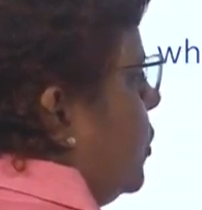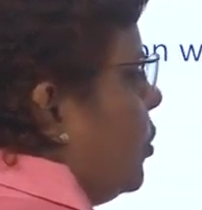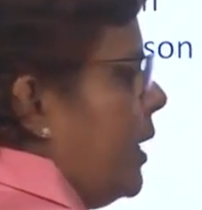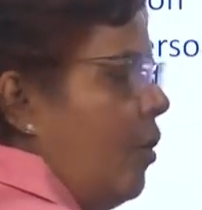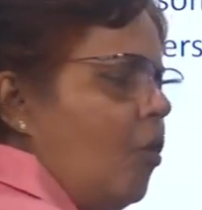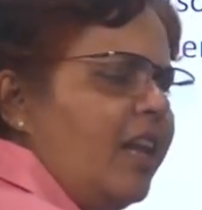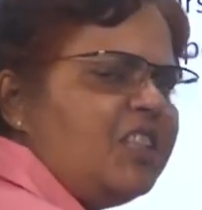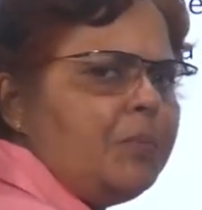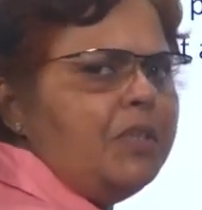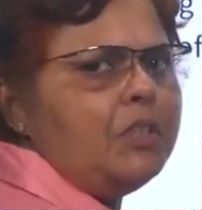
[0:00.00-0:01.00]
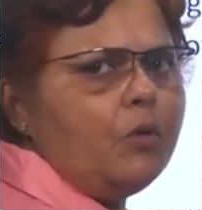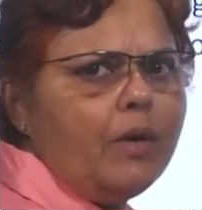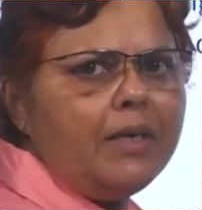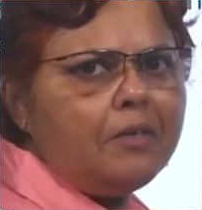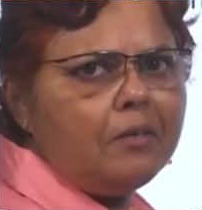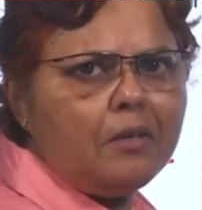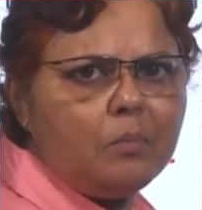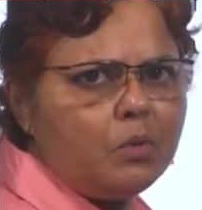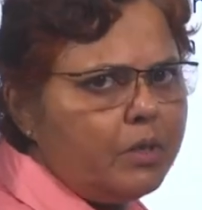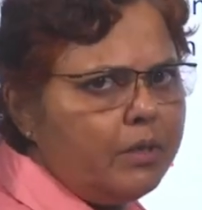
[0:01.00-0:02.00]
Okay, all expensive
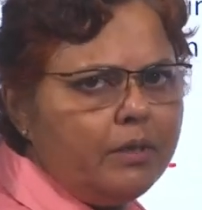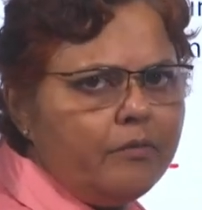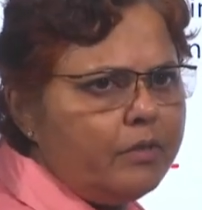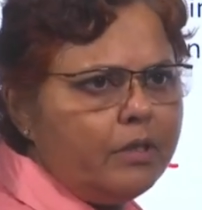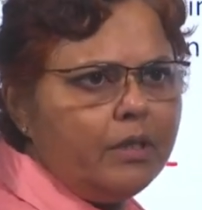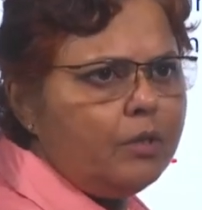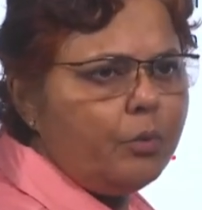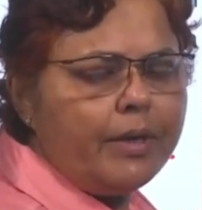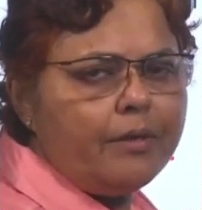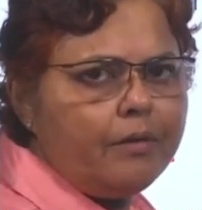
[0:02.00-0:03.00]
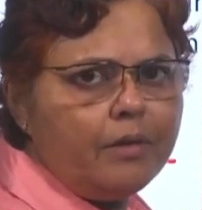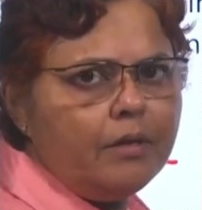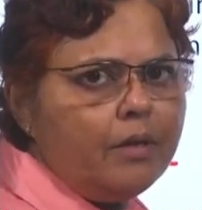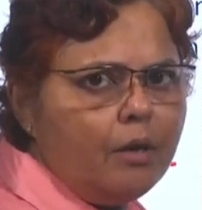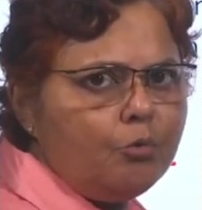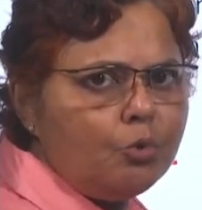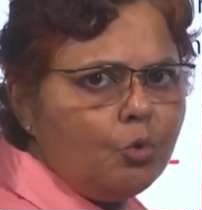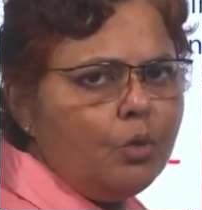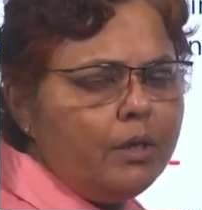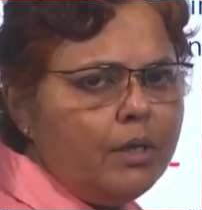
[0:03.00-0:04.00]
items and everything together in the
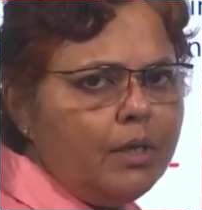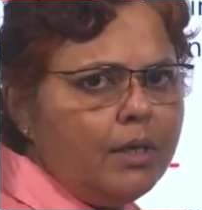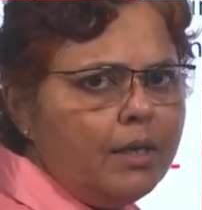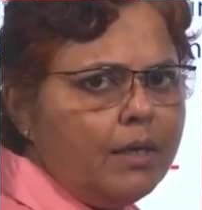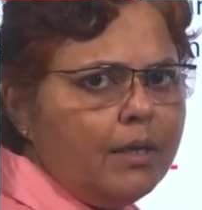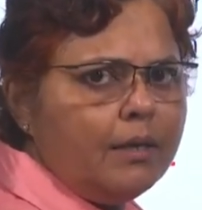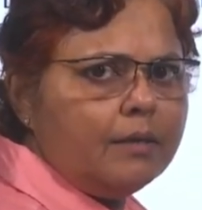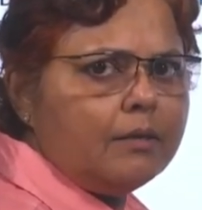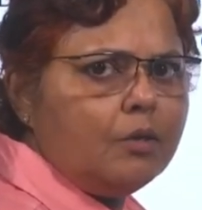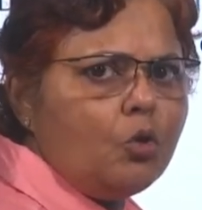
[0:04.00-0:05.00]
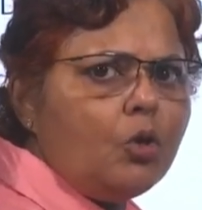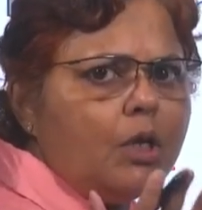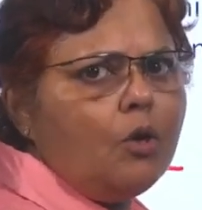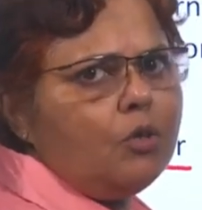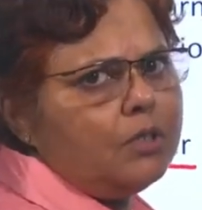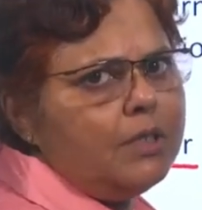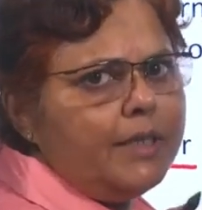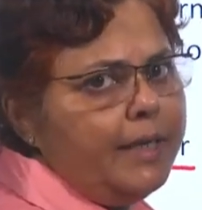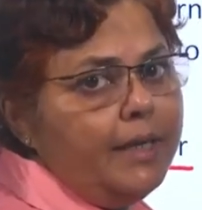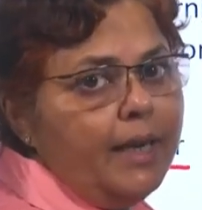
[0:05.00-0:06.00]
household, the total cost is
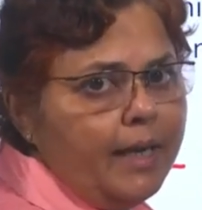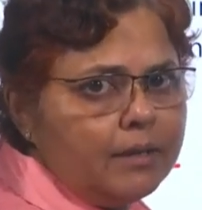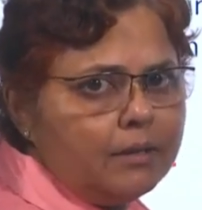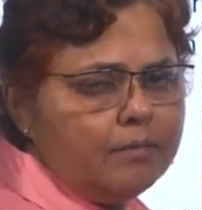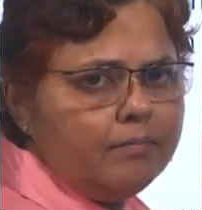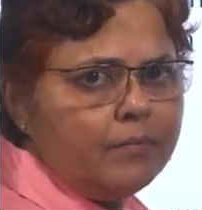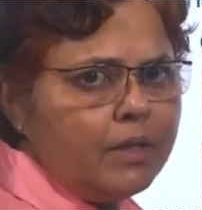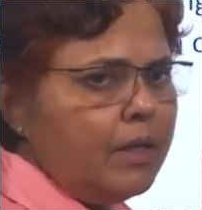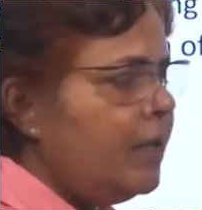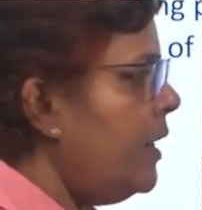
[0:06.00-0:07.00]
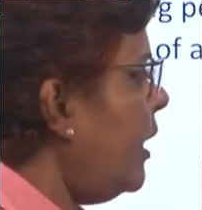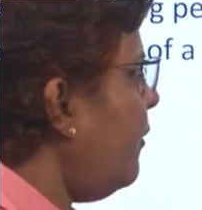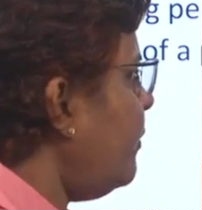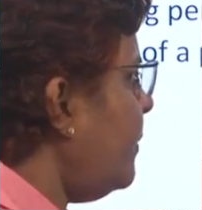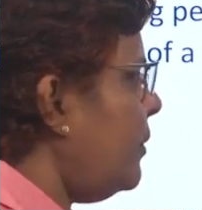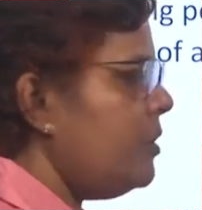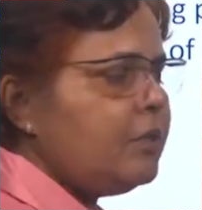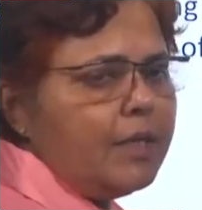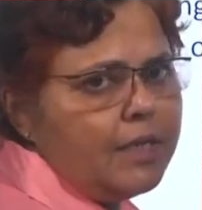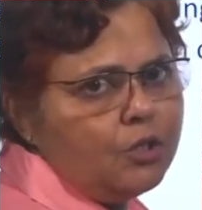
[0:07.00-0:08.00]
80 lakhs. If the
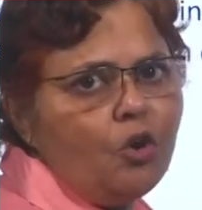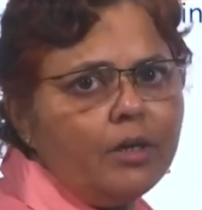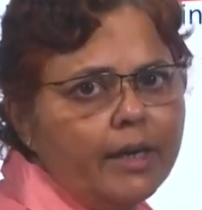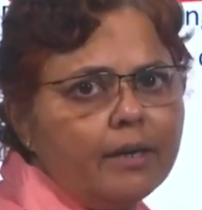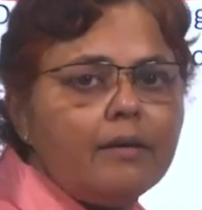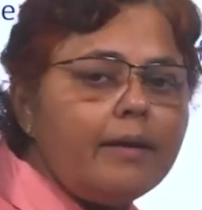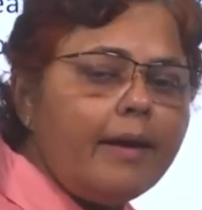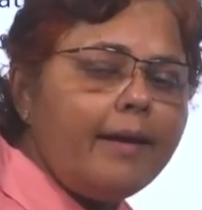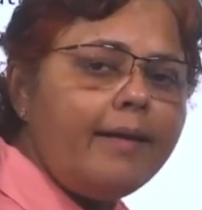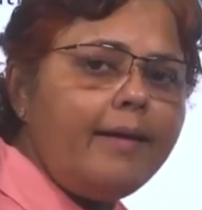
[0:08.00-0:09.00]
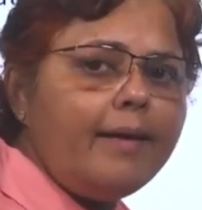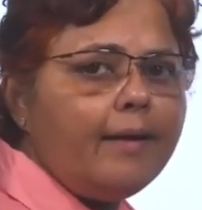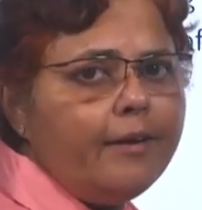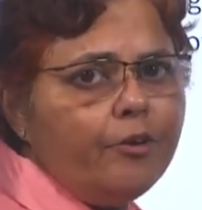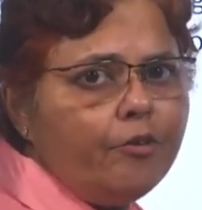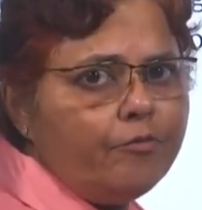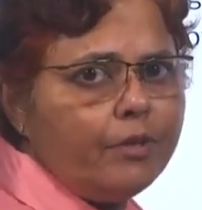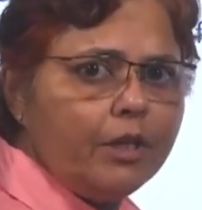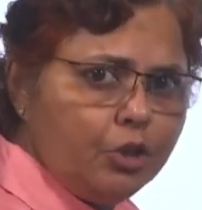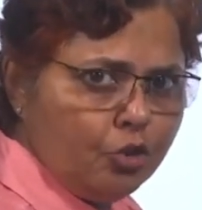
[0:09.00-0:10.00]
person has not taken any kind of
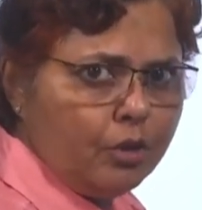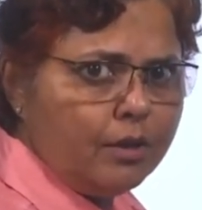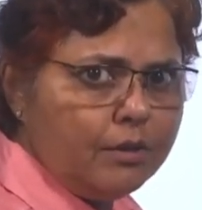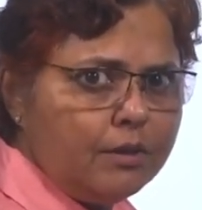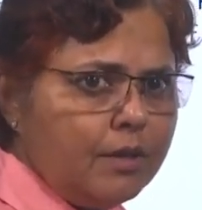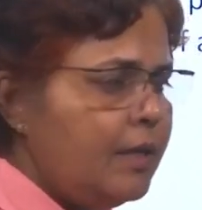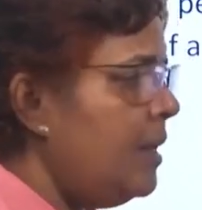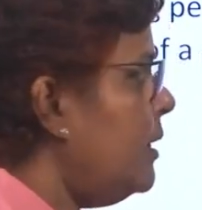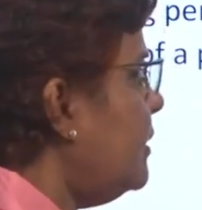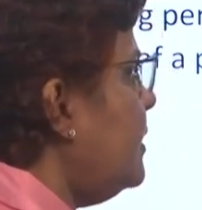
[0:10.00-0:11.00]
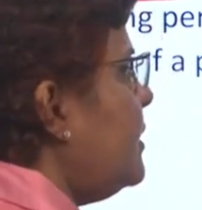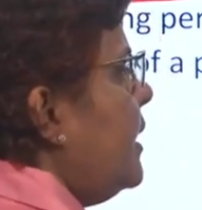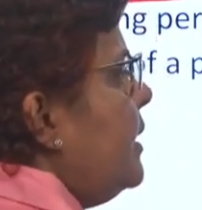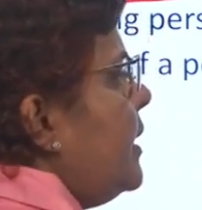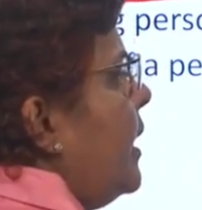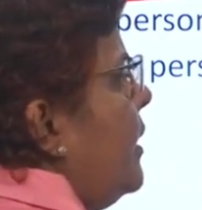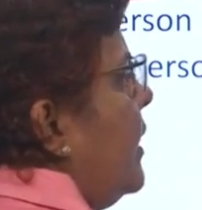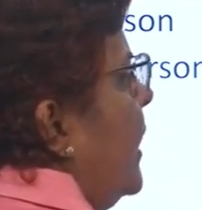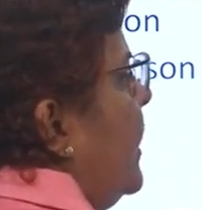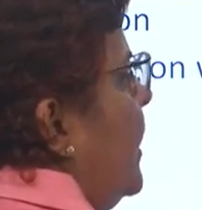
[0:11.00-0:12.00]
insurance, this entire
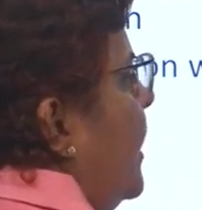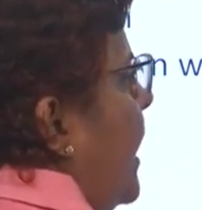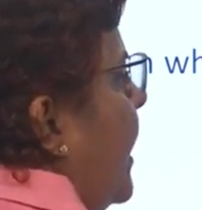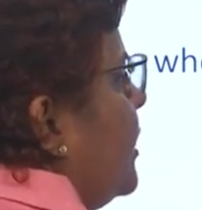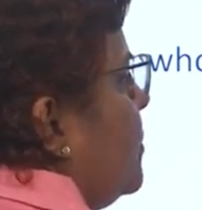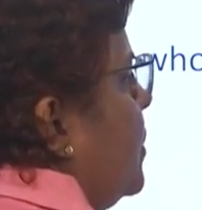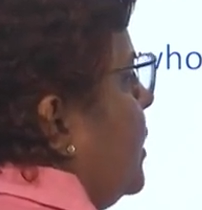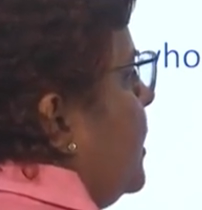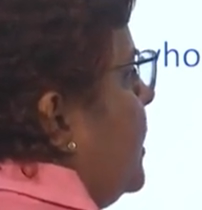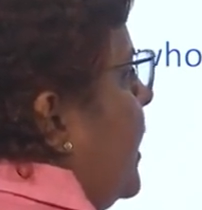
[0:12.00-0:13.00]
80 lakhs burden